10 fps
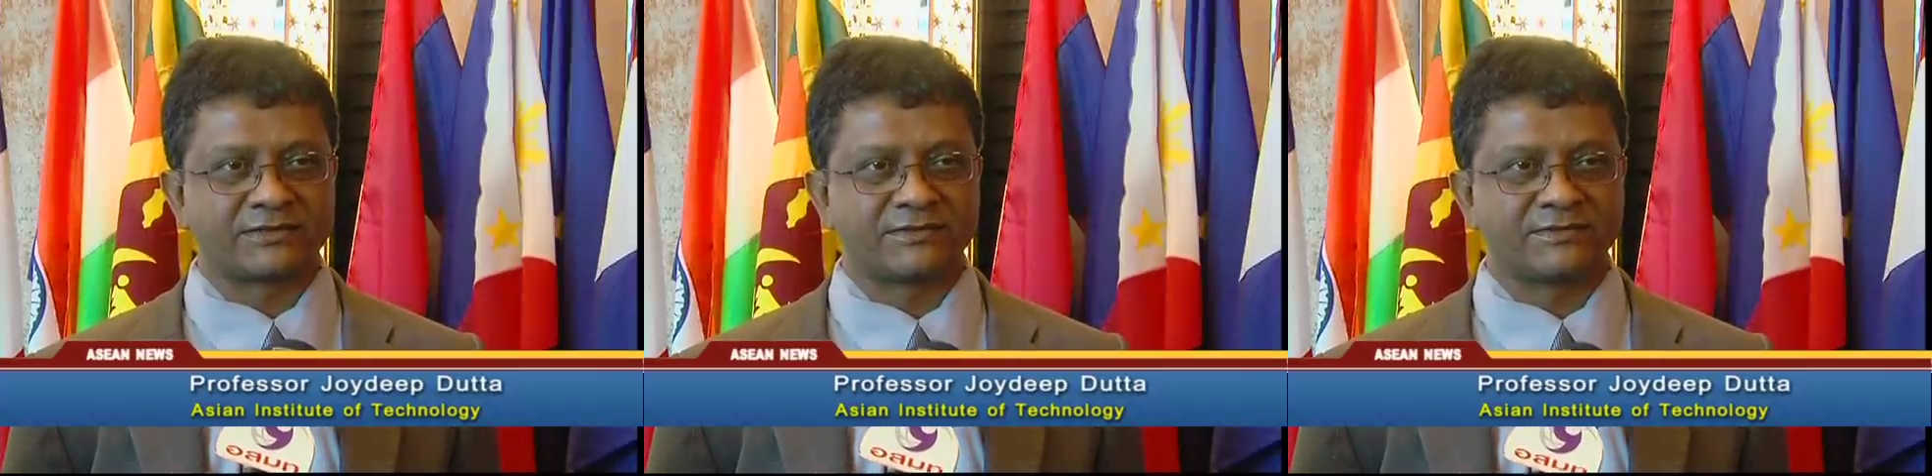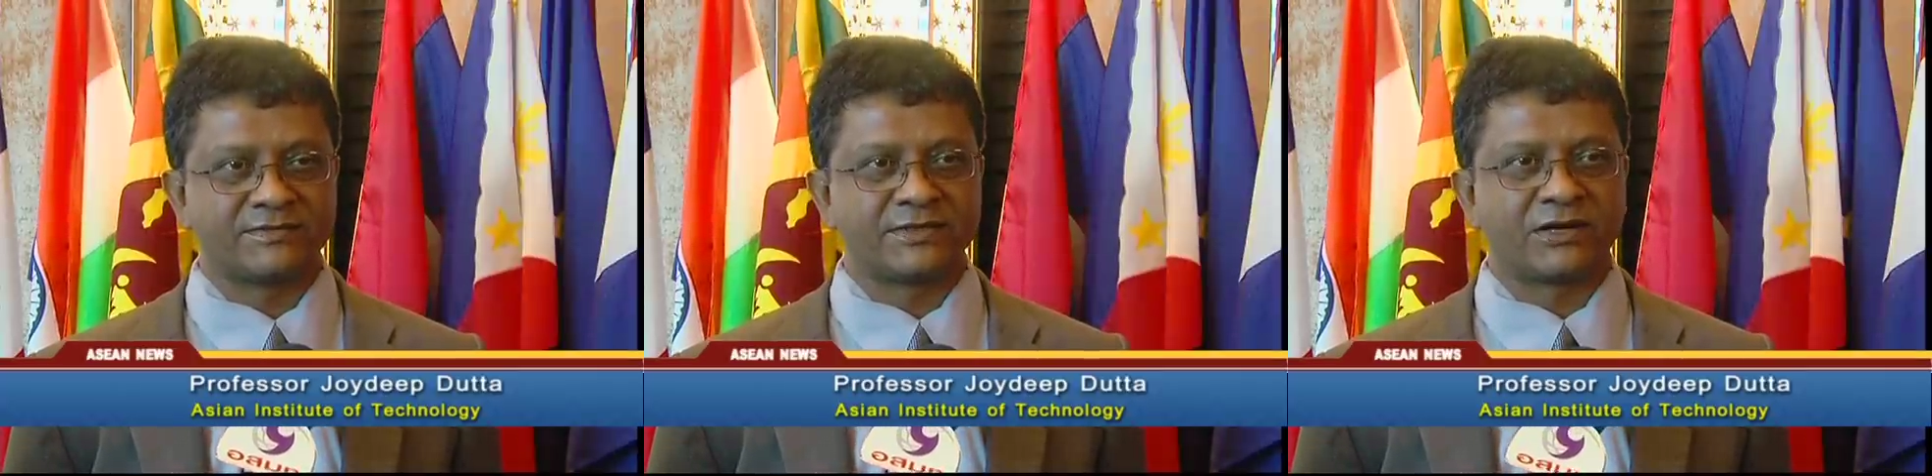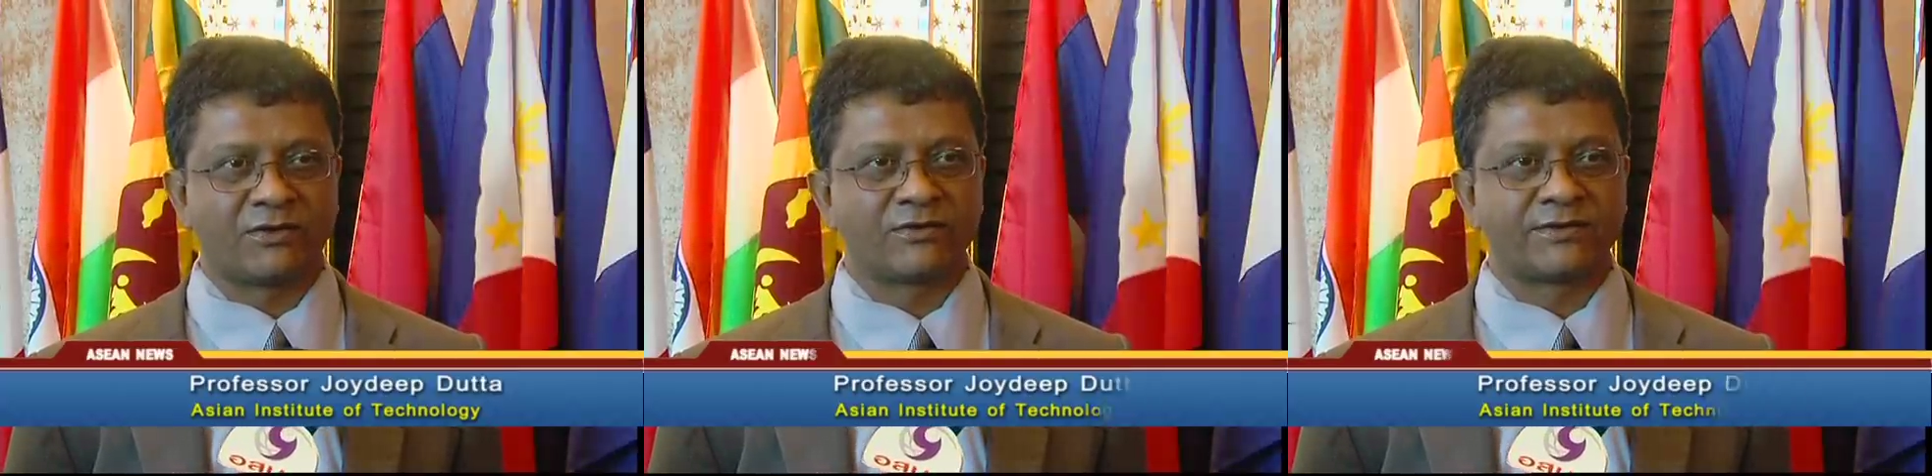which are
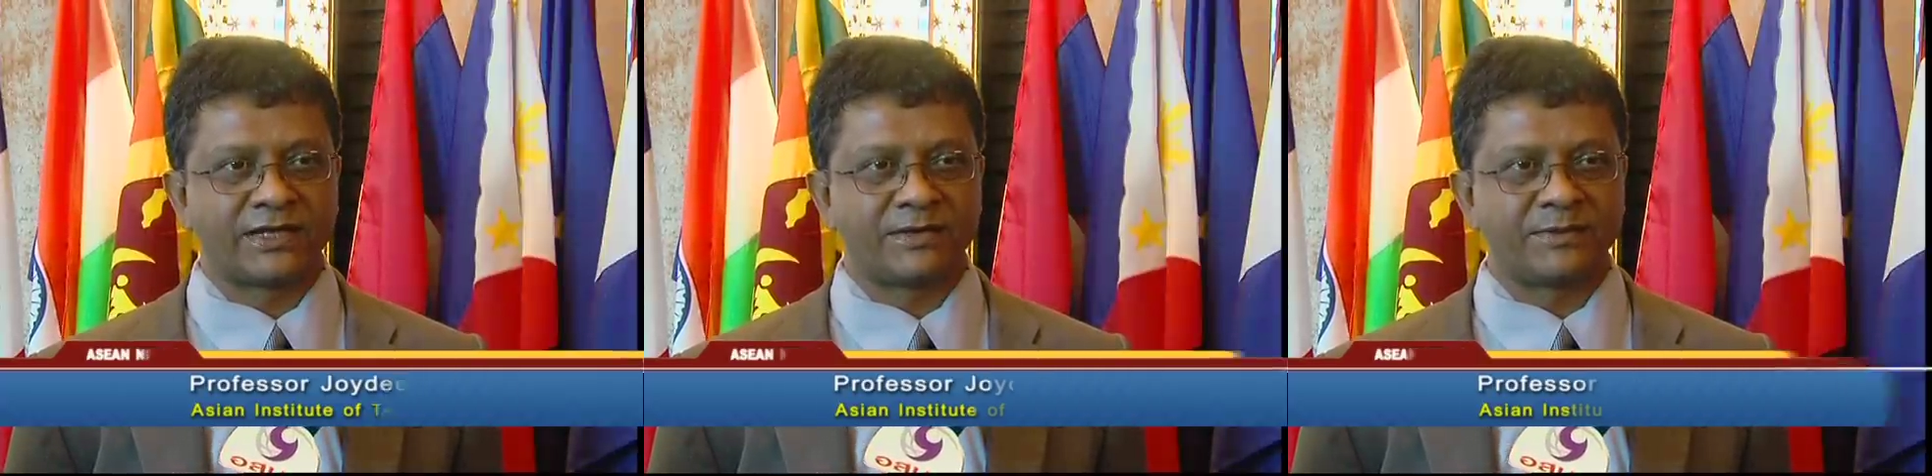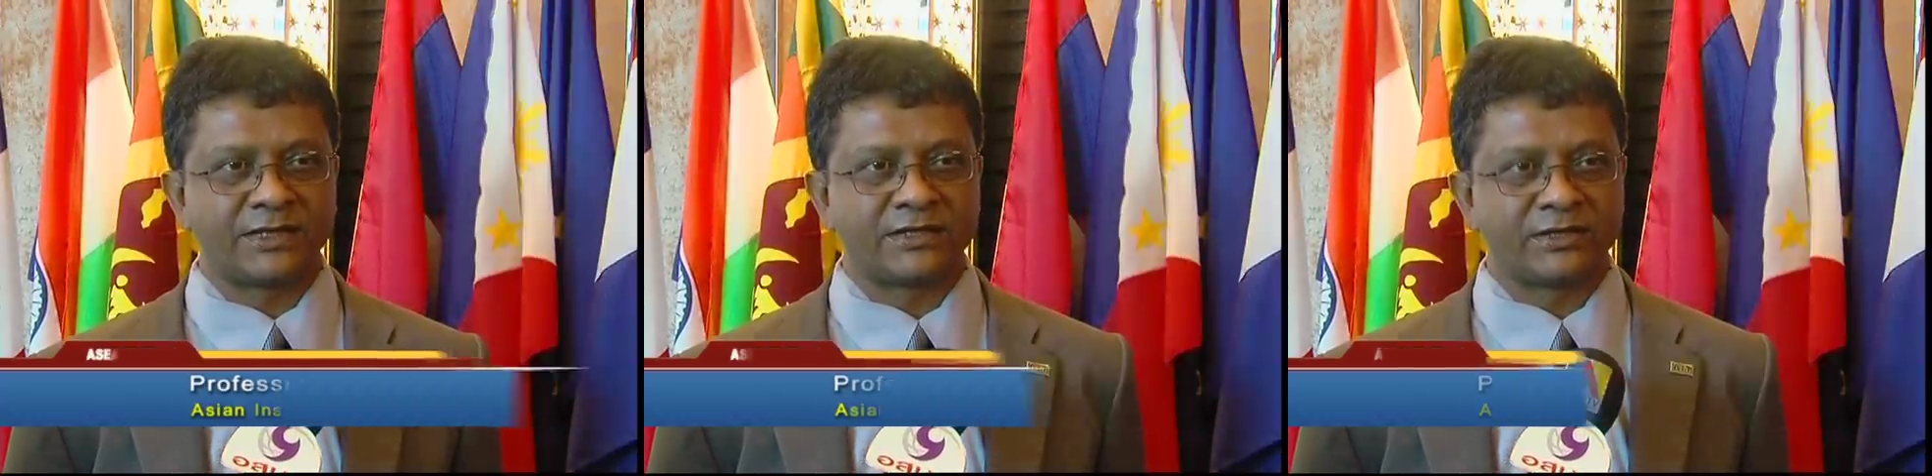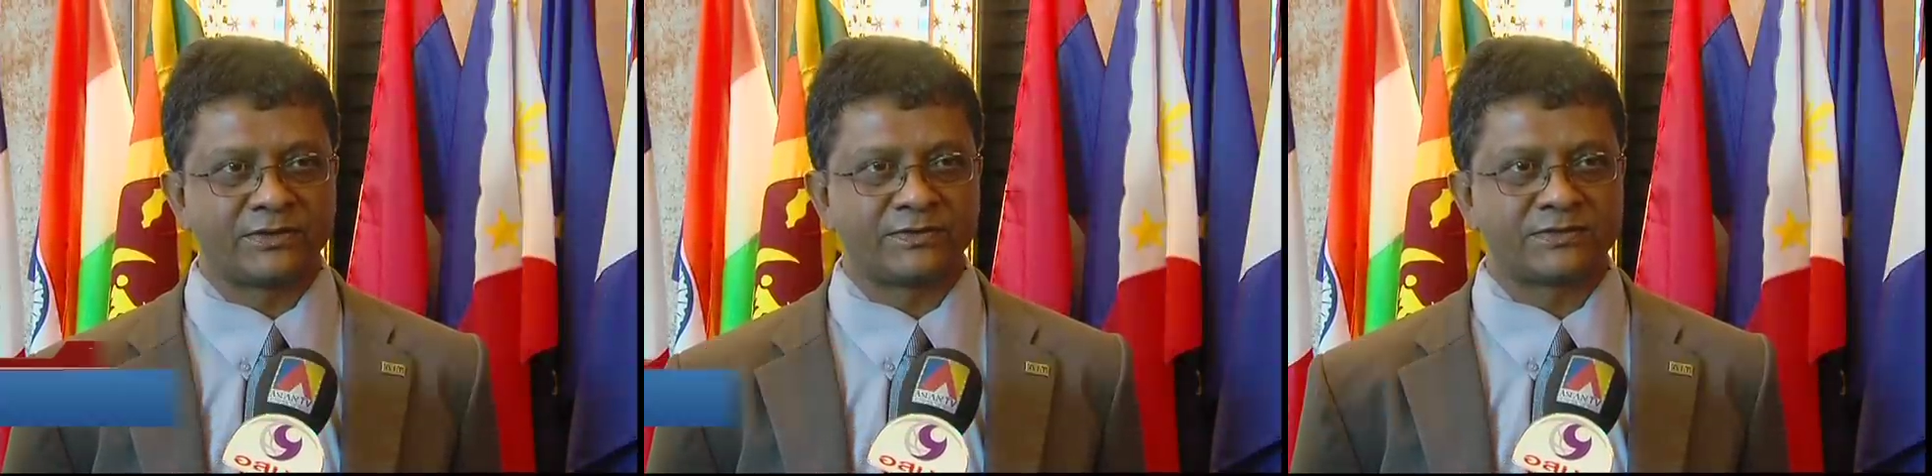already being
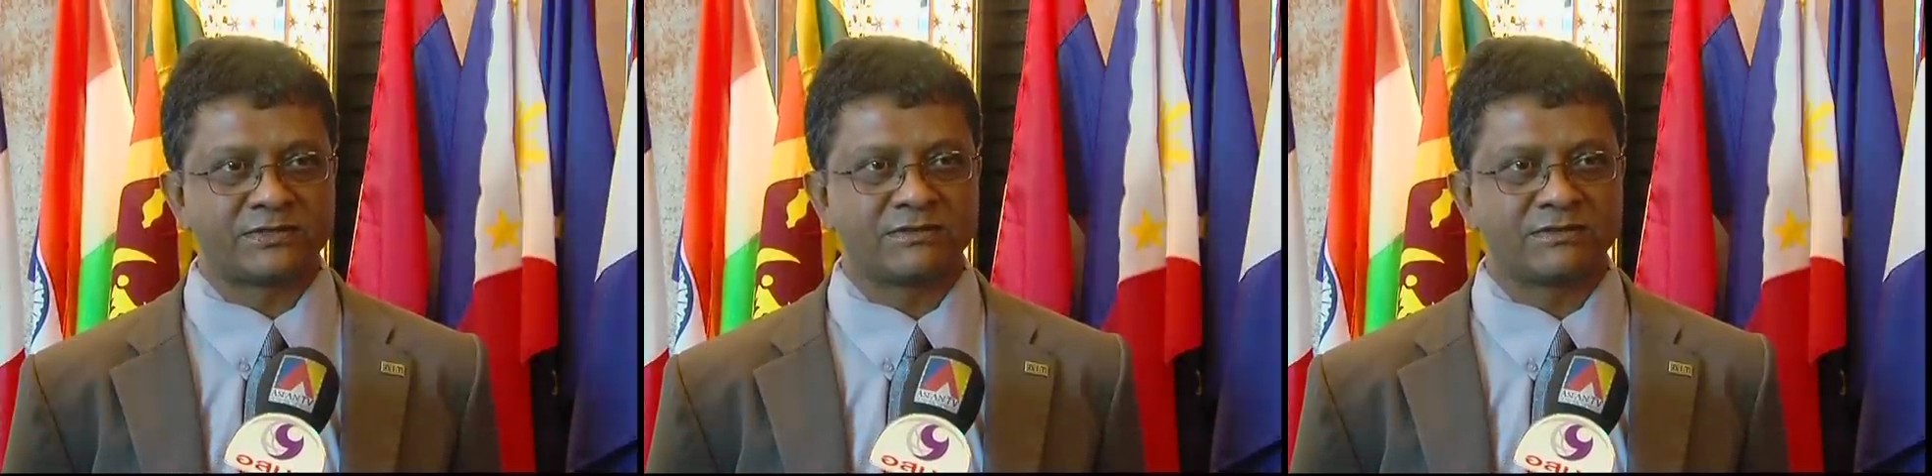used.